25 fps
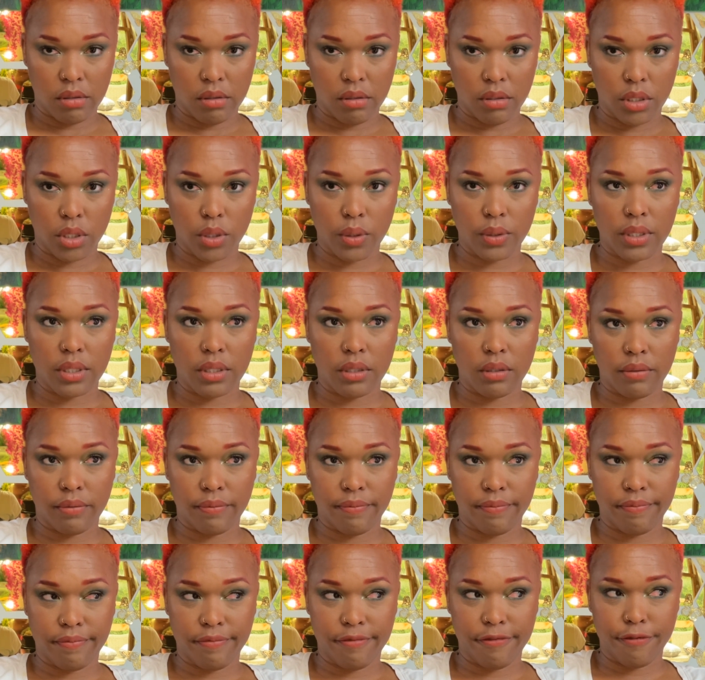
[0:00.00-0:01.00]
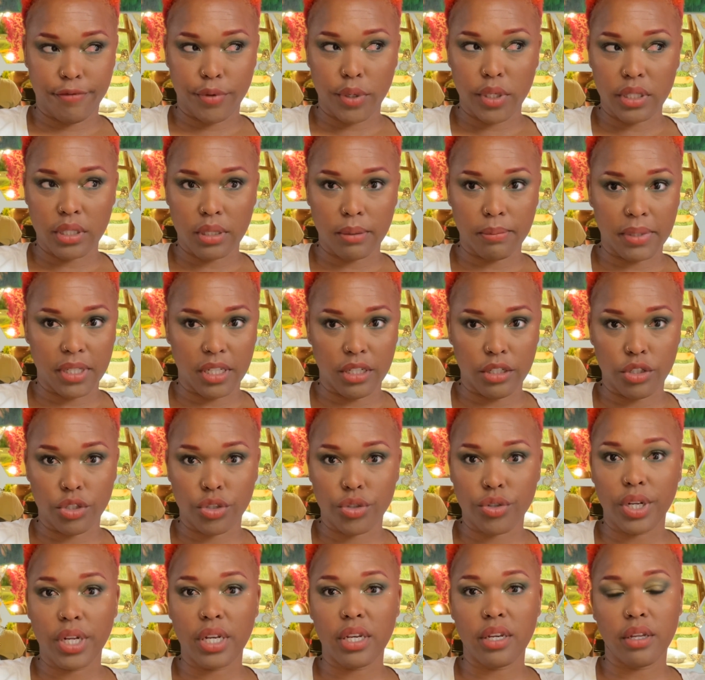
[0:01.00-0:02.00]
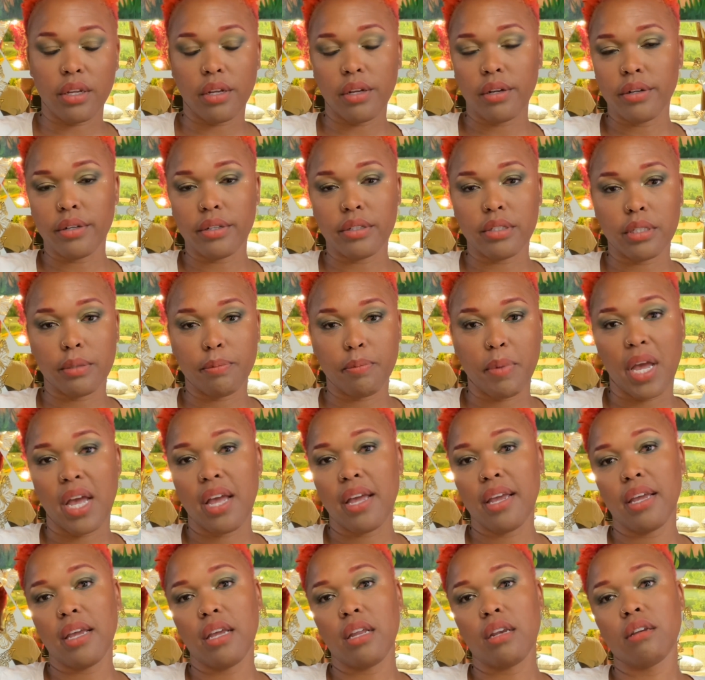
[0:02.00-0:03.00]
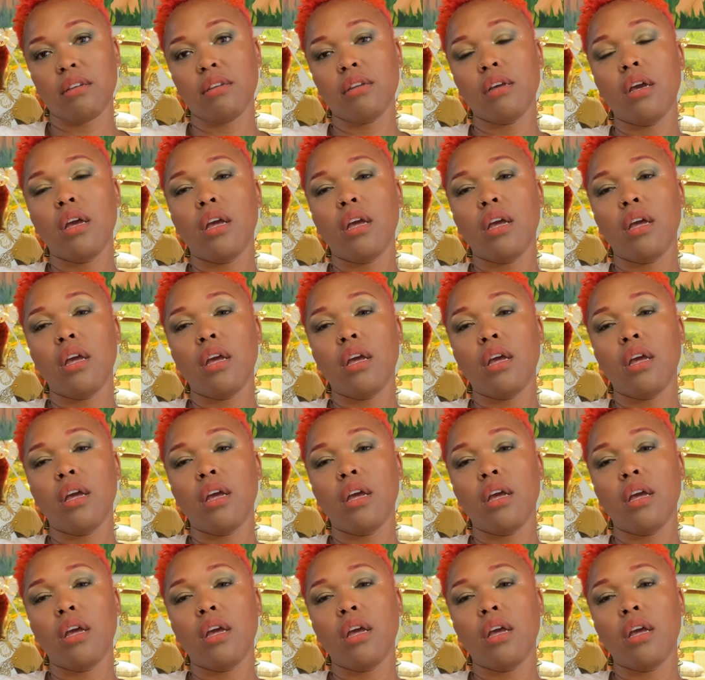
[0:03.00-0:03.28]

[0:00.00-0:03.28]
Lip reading: So it's forcibly straightening her spine.